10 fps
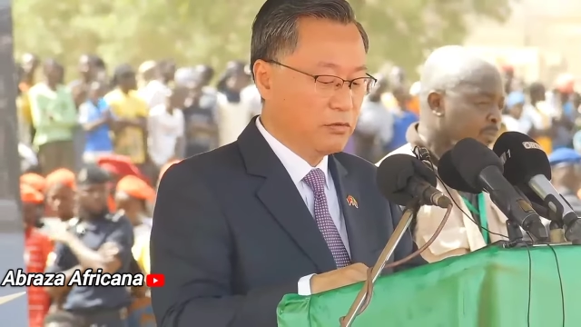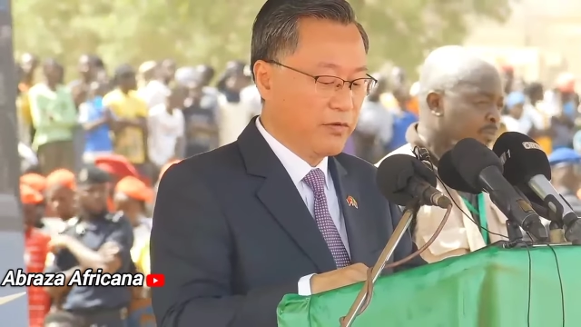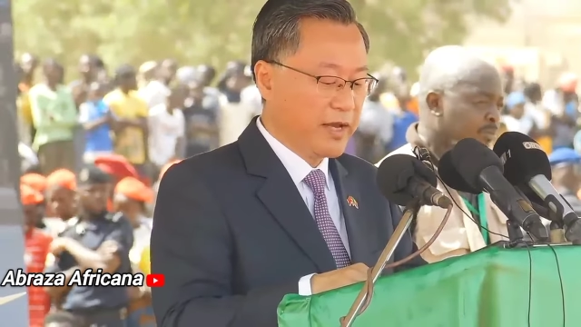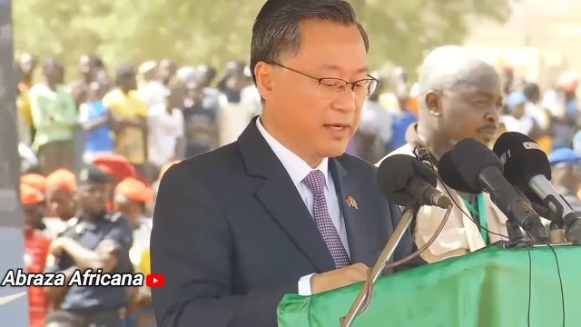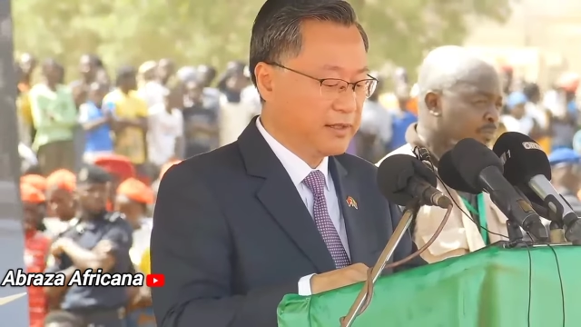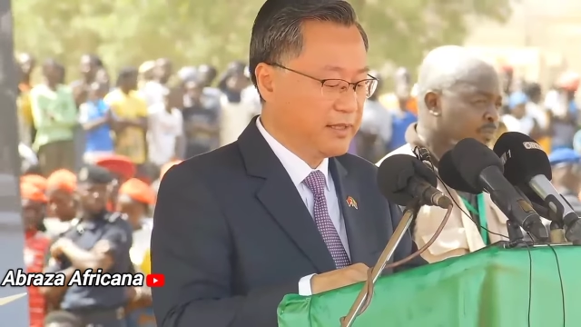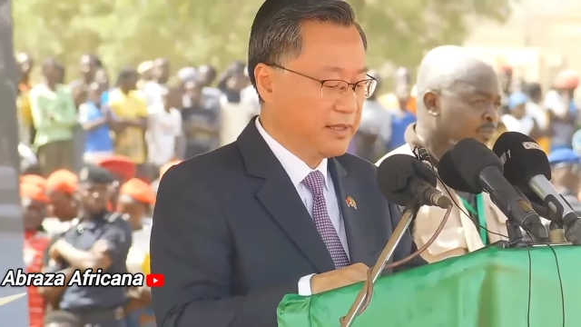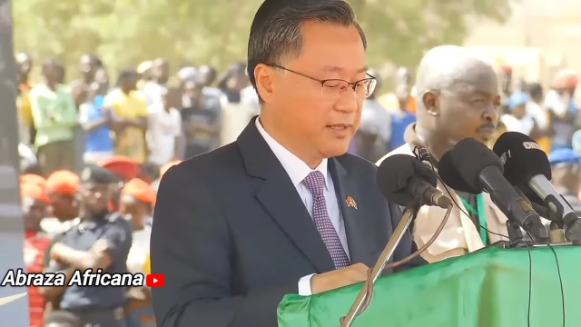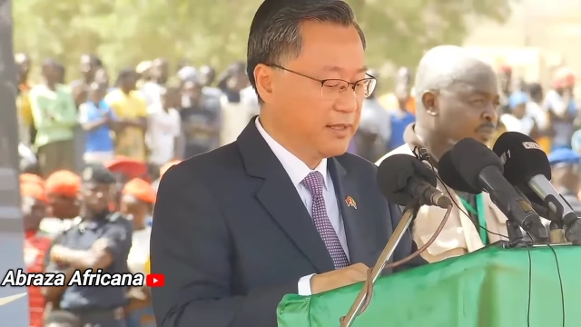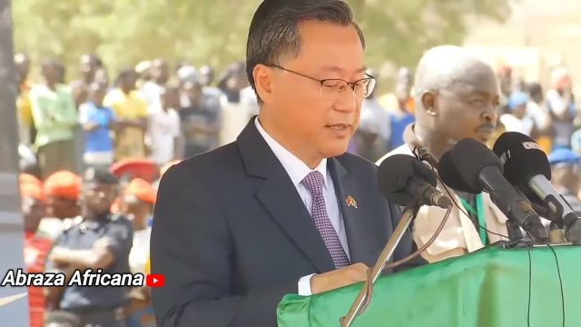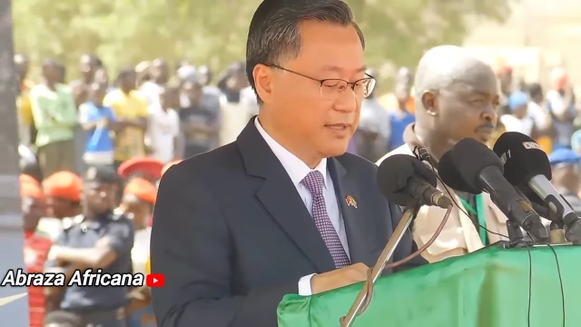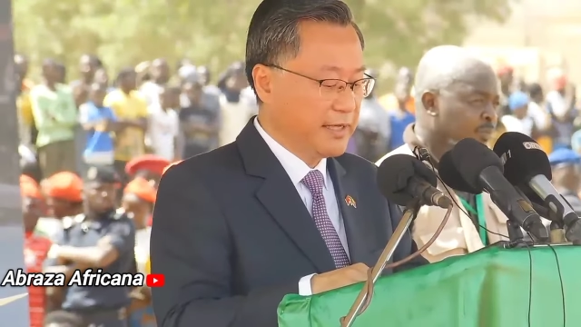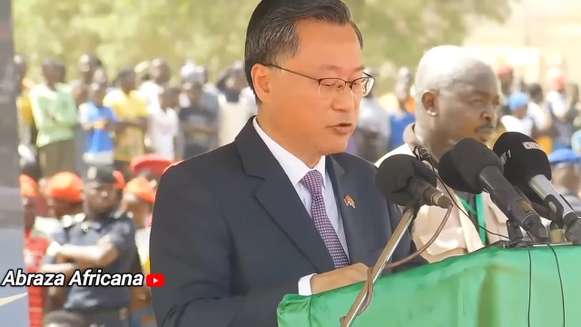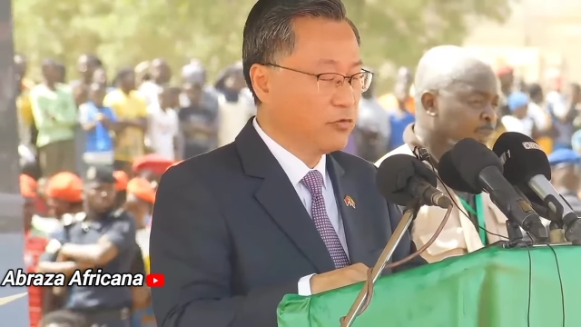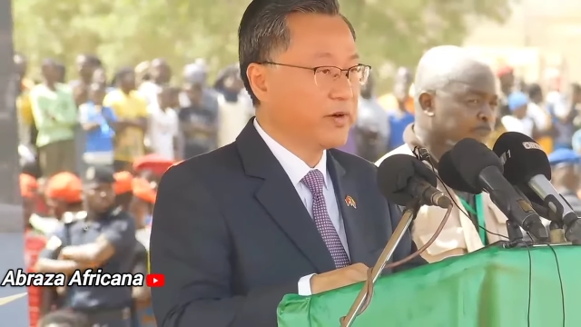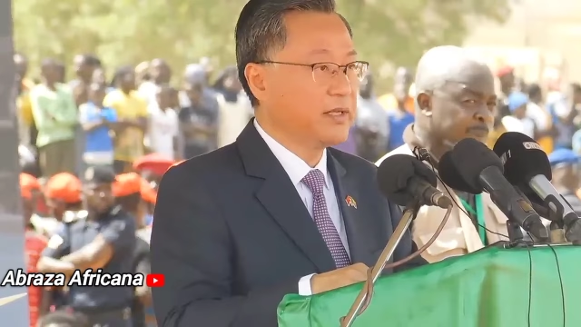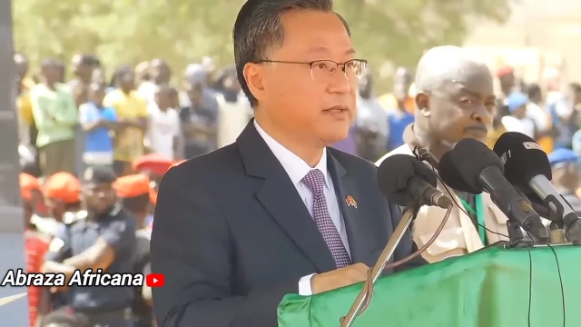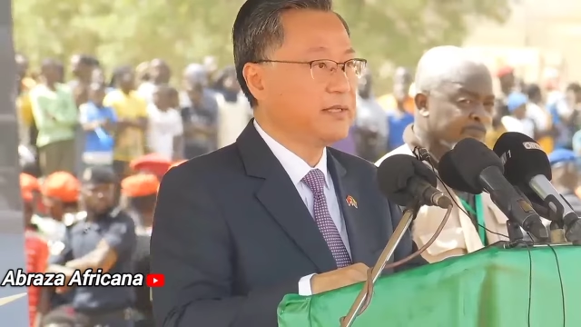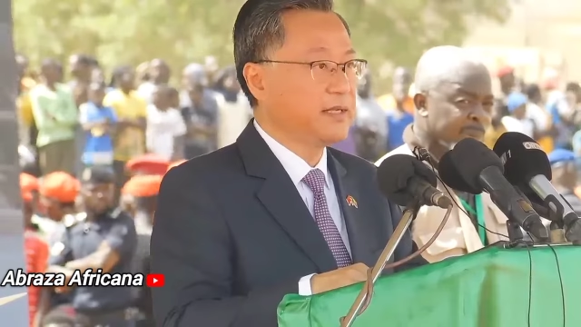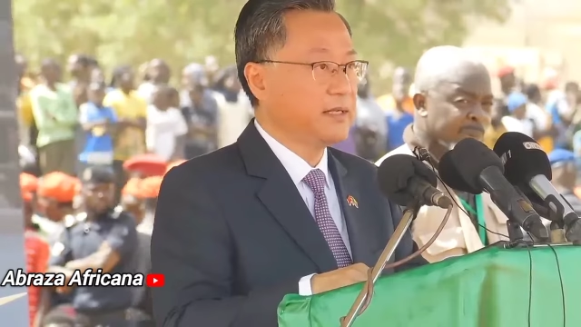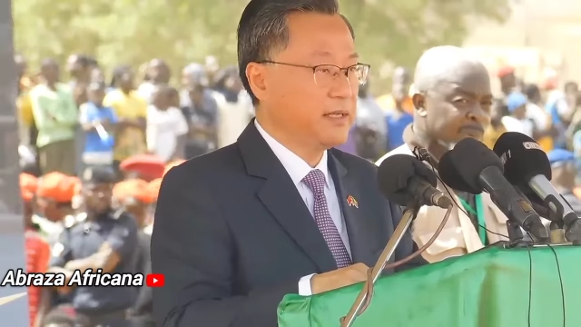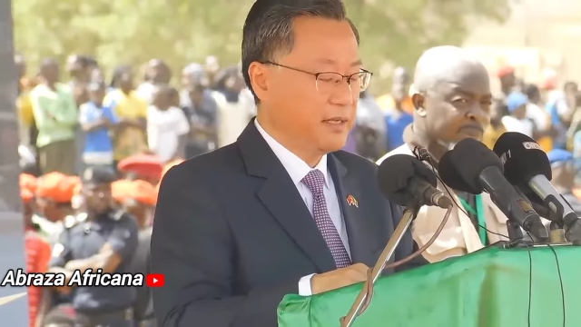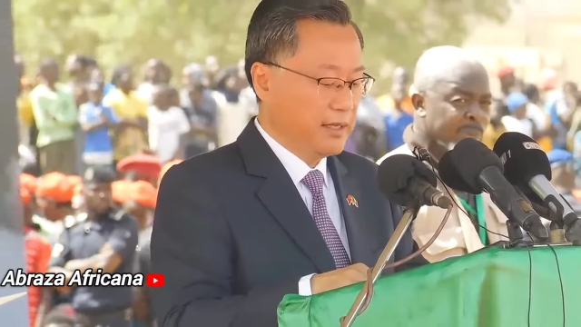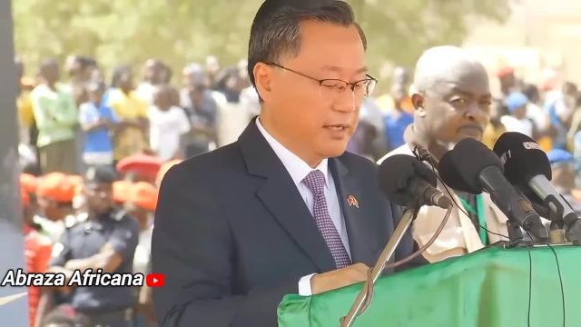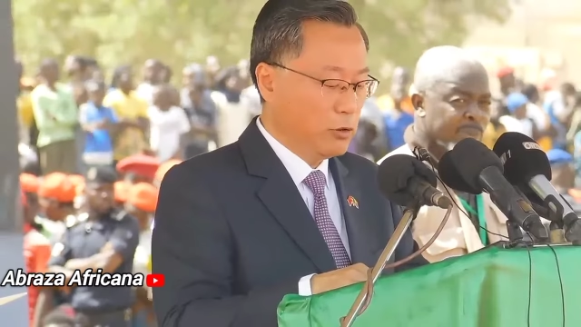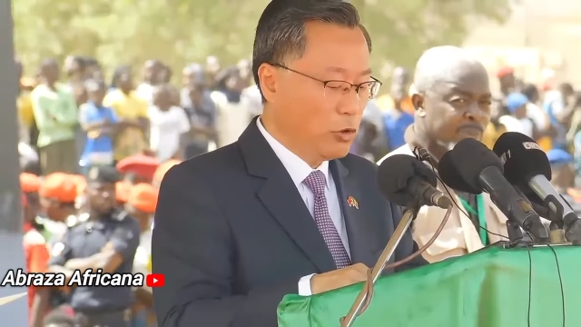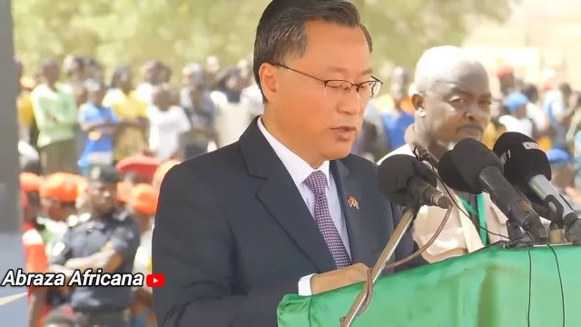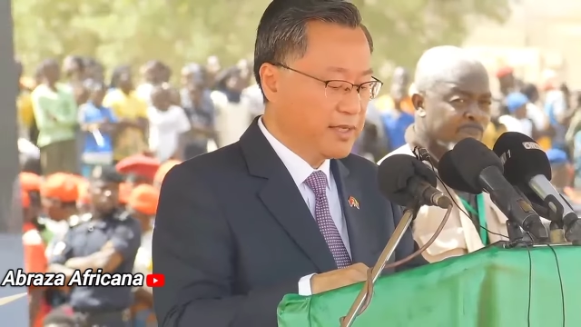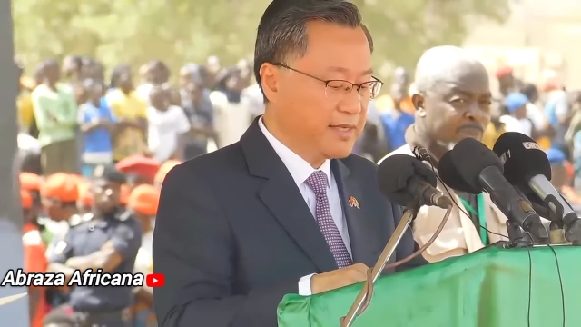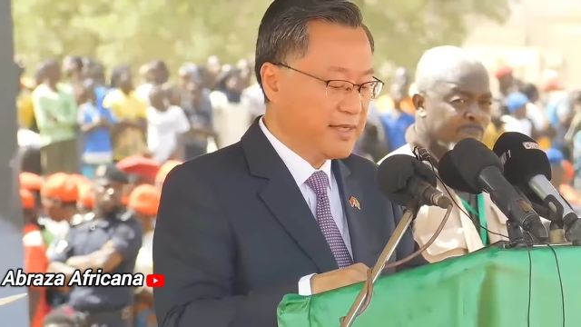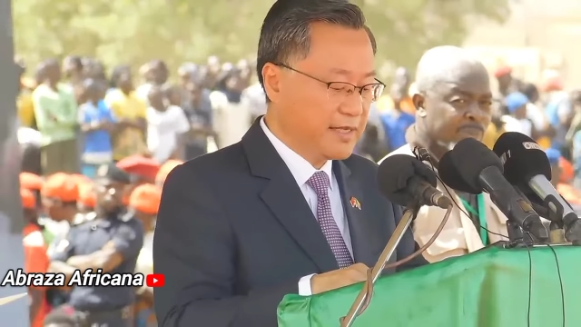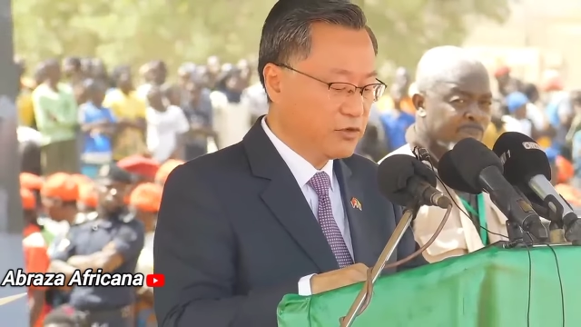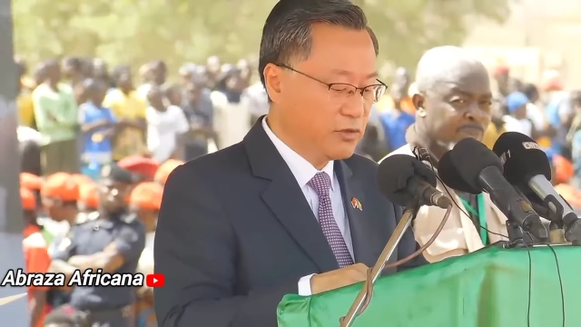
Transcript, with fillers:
Speaker 1: reiterating its adherence to the One China principle.